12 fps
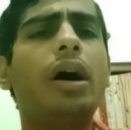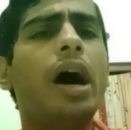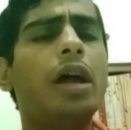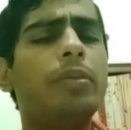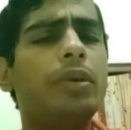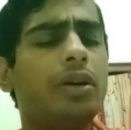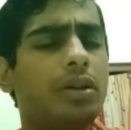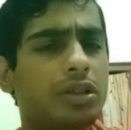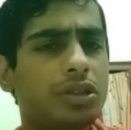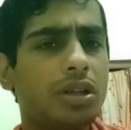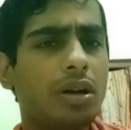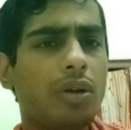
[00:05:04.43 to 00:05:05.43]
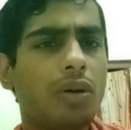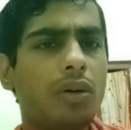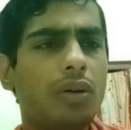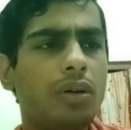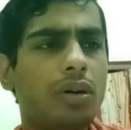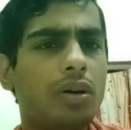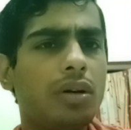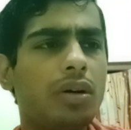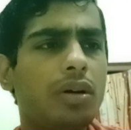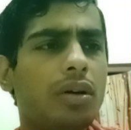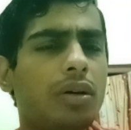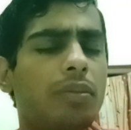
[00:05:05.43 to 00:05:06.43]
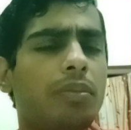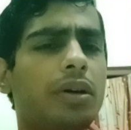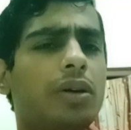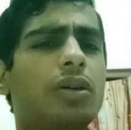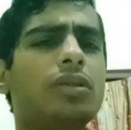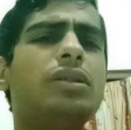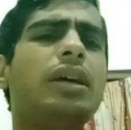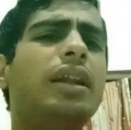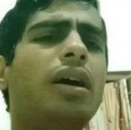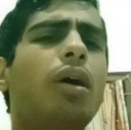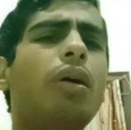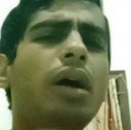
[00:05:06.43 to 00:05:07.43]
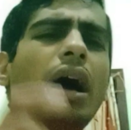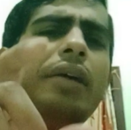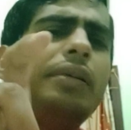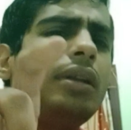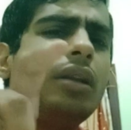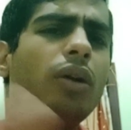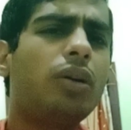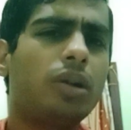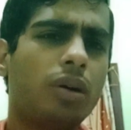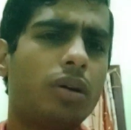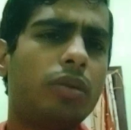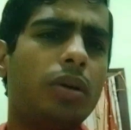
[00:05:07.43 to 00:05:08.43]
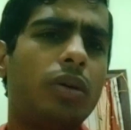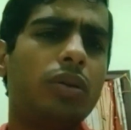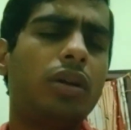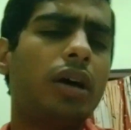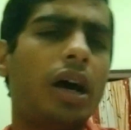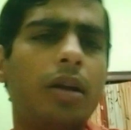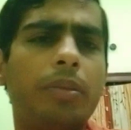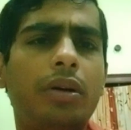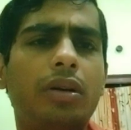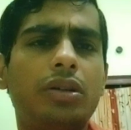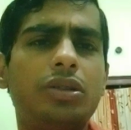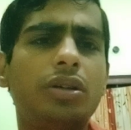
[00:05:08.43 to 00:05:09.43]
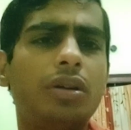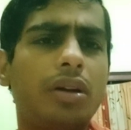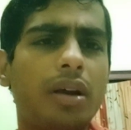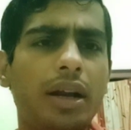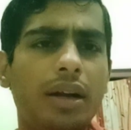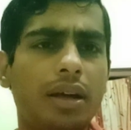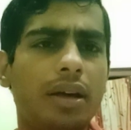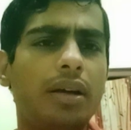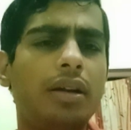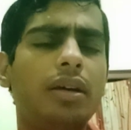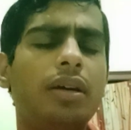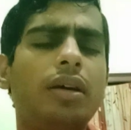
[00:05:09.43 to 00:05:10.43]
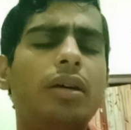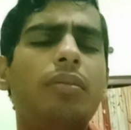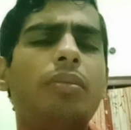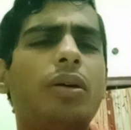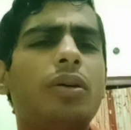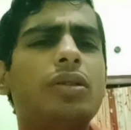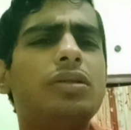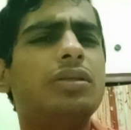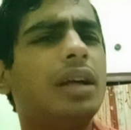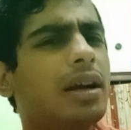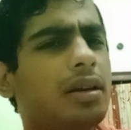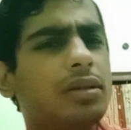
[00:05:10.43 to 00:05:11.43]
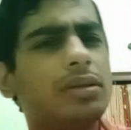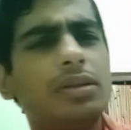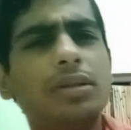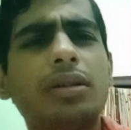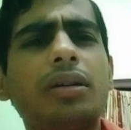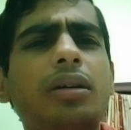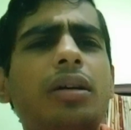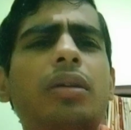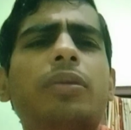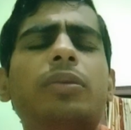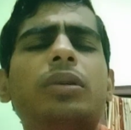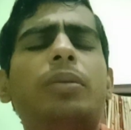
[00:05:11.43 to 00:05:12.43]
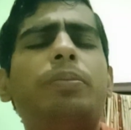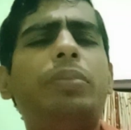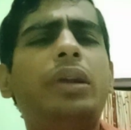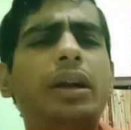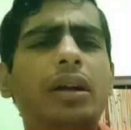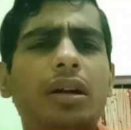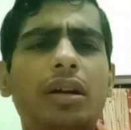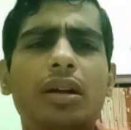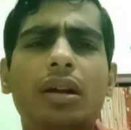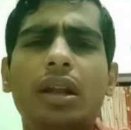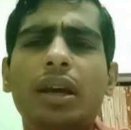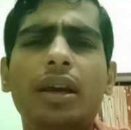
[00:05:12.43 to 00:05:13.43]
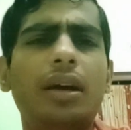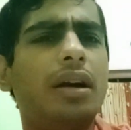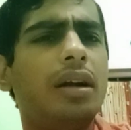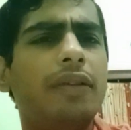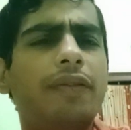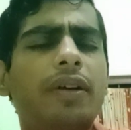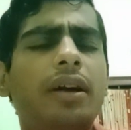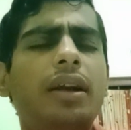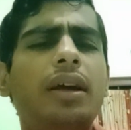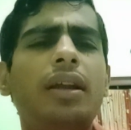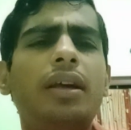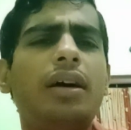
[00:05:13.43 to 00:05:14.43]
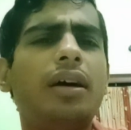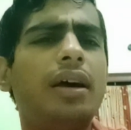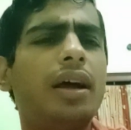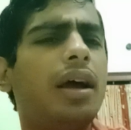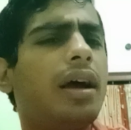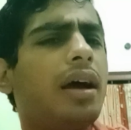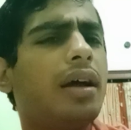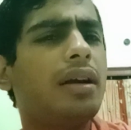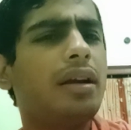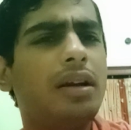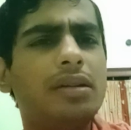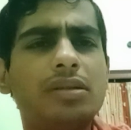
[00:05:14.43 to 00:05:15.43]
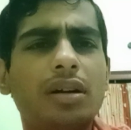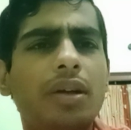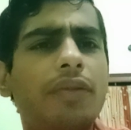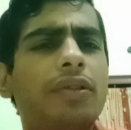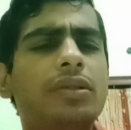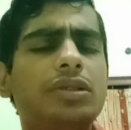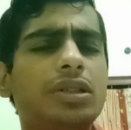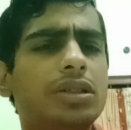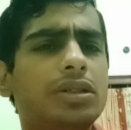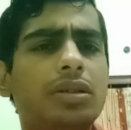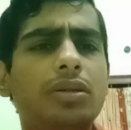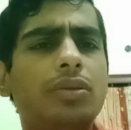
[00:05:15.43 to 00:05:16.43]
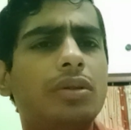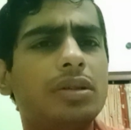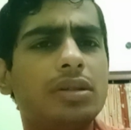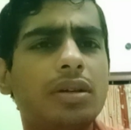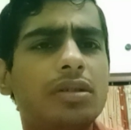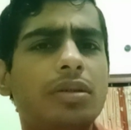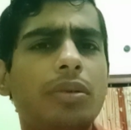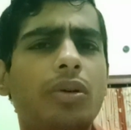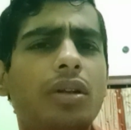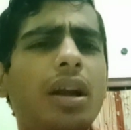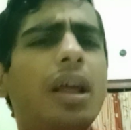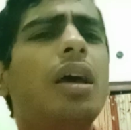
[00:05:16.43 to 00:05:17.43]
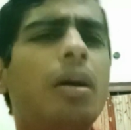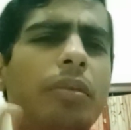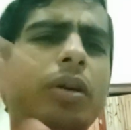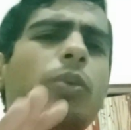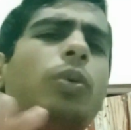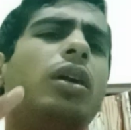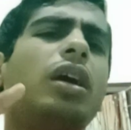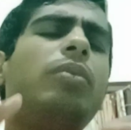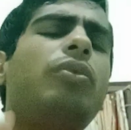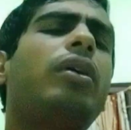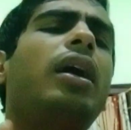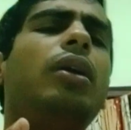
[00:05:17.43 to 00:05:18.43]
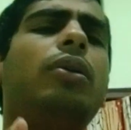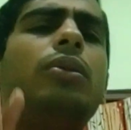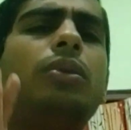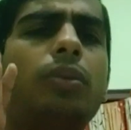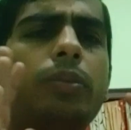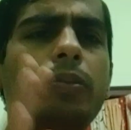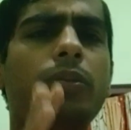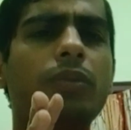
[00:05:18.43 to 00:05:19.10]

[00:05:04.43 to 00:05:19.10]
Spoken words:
arbitration law, because and now I will not talk about arbitration right here, because that is a completely a different area and needs a different session to discuss about that. But what I'm trying to